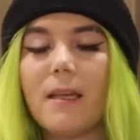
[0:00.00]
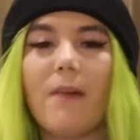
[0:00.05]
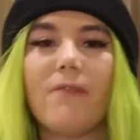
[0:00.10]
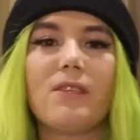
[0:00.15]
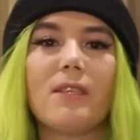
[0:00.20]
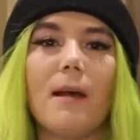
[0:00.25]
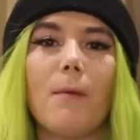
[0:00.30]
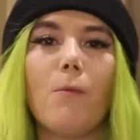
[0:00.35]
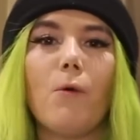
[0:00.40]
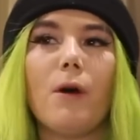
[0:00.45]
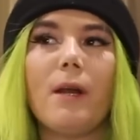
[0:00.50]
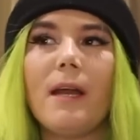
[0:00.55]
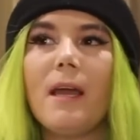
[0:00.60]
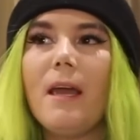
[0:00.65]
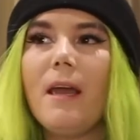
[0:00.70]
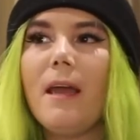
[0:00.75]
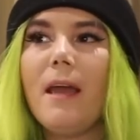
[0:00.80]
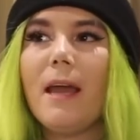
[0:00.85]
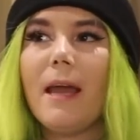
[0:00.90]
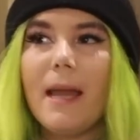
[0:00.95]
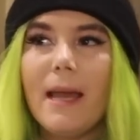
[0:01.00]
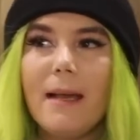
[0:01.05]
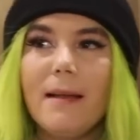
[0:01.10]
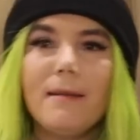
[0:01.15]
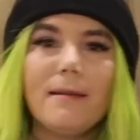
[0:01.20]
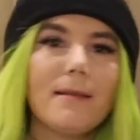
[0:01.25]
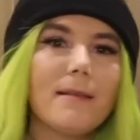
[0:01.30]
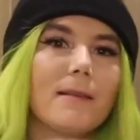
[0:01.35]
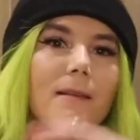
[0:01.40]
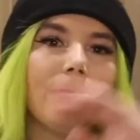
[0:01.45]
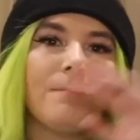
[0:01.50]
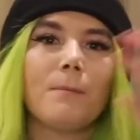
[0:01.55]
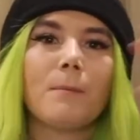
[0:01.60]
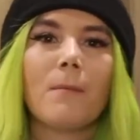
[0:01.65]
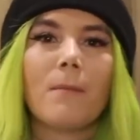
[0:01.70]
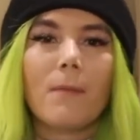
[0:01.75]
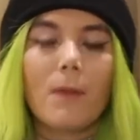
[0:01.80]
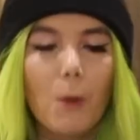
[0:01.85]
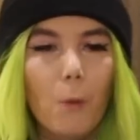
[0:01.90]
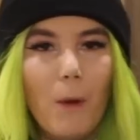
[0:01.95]
If someone is
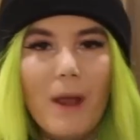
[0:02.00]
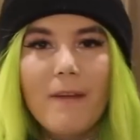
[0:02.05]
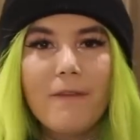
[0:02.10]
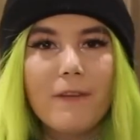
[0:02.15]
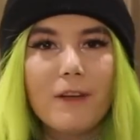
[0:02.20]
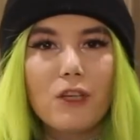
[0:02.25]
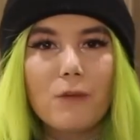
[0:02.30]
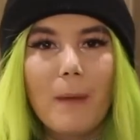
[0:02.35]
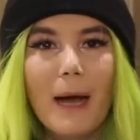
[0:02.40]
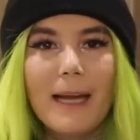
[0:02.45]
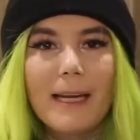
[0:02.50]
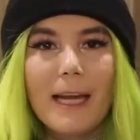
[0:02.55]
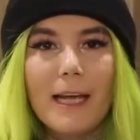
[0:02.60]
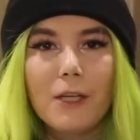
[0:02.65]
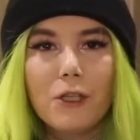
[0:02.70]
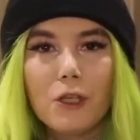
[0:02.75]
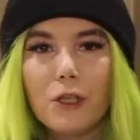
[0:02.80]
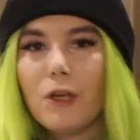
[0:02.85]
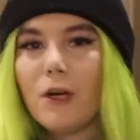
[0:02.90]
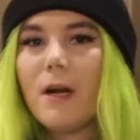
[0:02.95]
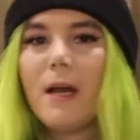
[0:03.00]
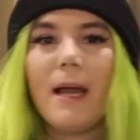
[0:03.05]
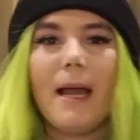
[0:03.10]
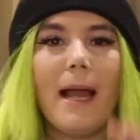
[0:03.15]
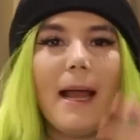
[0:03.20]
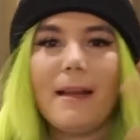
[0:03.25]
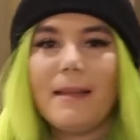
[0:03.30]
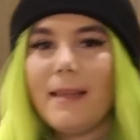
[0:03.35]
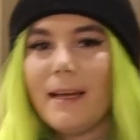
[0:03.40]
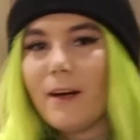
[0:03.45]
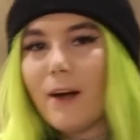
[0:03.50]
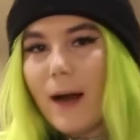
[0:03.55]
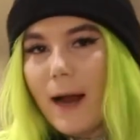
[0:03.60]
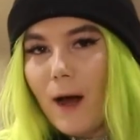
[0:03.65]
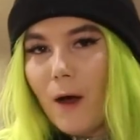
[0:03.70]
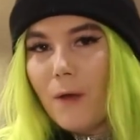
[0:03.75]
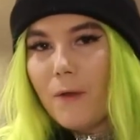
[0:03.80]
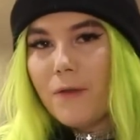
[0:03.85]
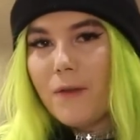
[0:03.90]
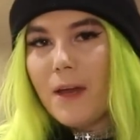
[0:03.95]
waifish by nature and they're
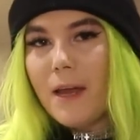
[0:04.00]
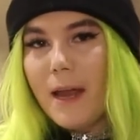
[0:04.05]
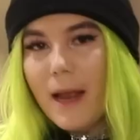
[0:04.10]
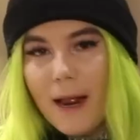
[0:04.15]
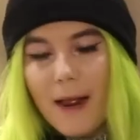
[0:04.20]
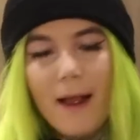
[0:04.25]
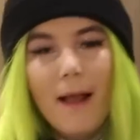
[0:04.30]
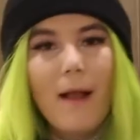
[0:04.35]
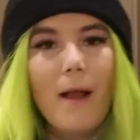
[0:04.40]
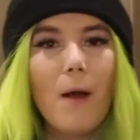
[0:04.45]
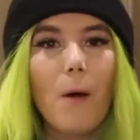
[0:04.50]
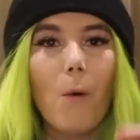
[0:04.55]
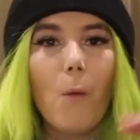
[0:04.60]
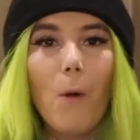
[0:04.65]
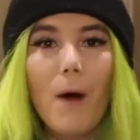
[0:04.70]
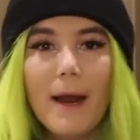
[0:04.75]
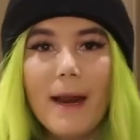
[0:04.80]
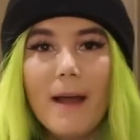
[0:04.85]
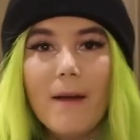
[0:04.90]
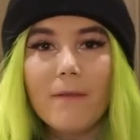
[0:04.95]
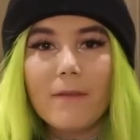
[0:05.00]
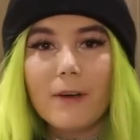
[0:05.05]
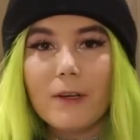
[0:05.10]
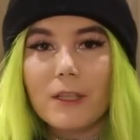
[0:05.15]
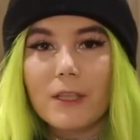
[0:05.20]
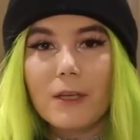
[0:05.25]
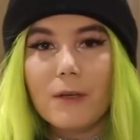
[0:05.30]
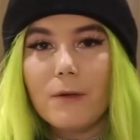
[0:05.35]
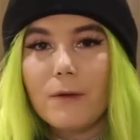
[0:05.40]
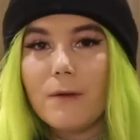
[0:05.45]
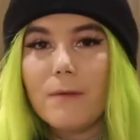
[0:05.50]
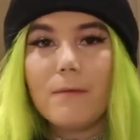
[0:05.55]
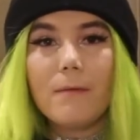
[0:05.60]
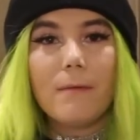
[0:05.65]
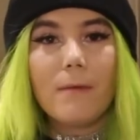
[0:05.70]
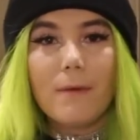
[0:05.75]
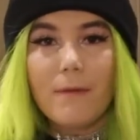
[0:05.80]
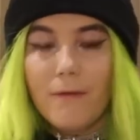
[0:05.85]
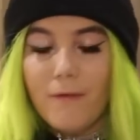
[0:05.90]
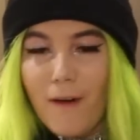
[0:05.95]
healthy, whatever, dude,
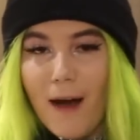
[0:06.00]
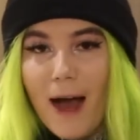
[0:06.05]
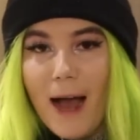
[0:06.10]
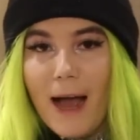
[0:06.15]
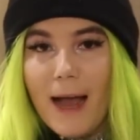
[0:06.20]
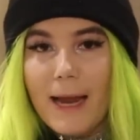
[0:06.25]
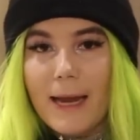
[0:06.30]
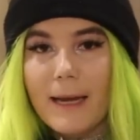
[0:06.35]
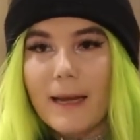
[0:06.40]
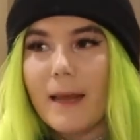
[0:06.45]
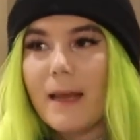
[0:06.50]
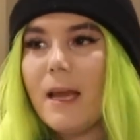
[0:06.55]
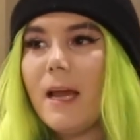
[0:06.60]
fine.